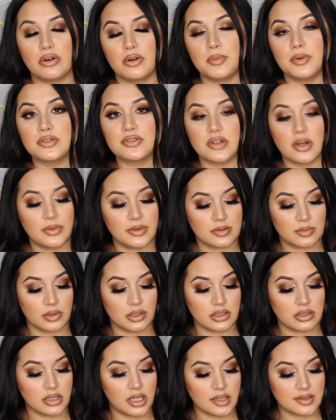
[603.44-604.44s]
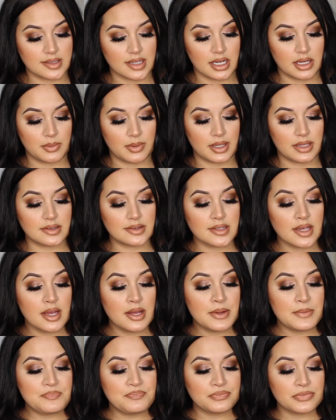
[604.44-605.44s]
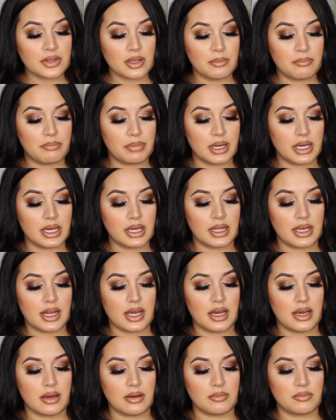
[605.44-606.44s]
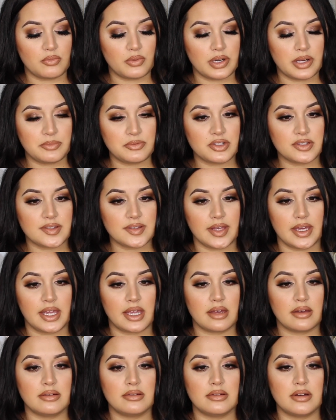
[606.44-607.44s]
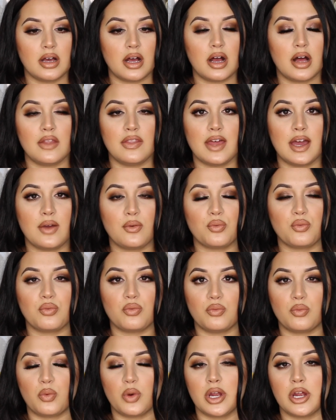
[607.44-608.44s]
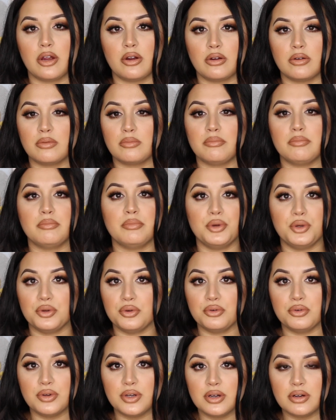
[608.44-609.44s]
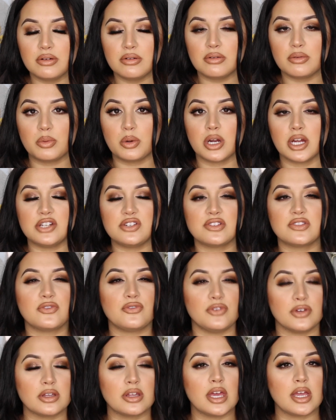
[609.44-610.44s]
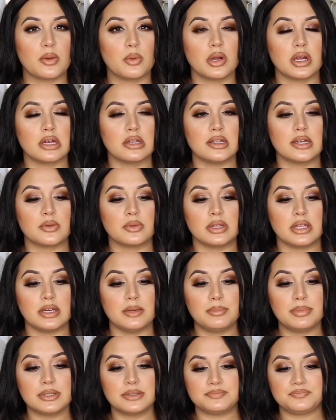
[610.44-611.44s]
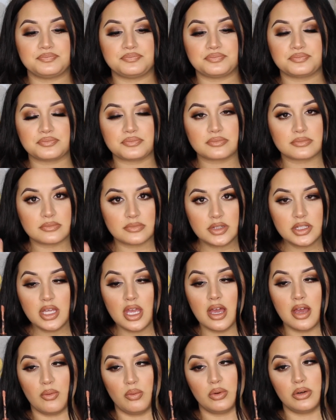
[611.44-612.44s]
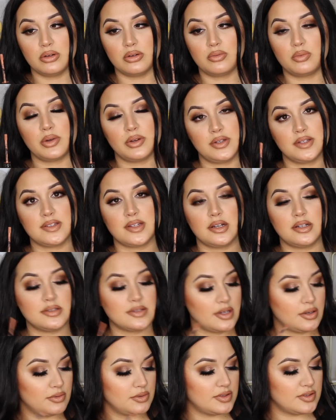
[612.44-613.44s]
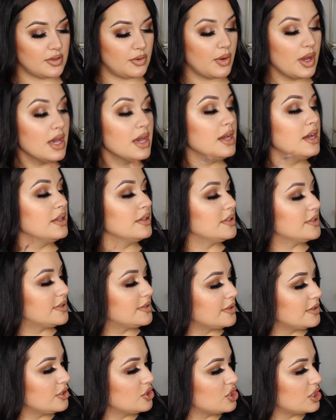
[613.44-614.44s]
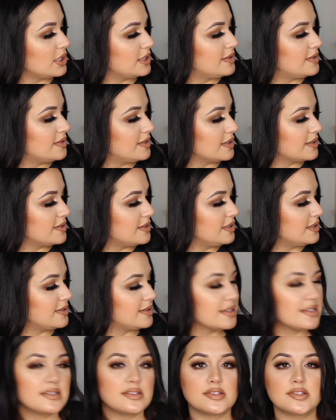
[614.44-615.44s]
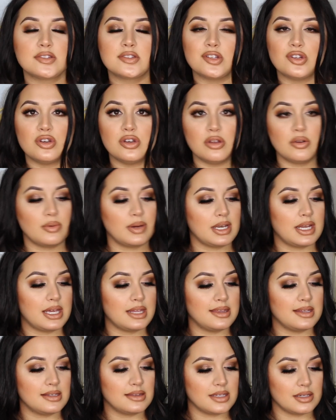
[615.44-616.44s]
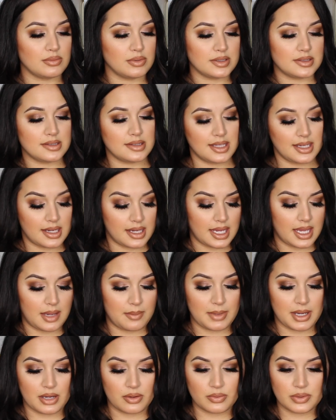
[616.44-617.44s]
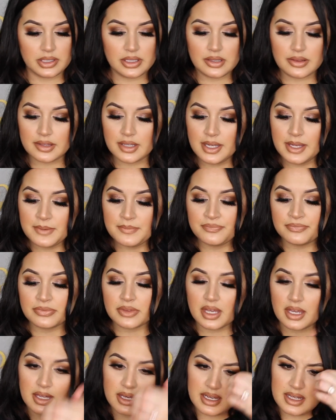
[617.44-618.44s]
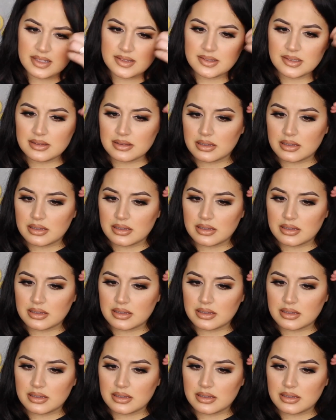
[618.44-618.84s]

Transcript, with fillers: almost always wear gloss anyways. But um, when I'm just like on that rare mood where I just feel like wearing a liquid lip, I will wear this on its own. So this is in the shade 66. This is a new one I think they recently came out with and it's a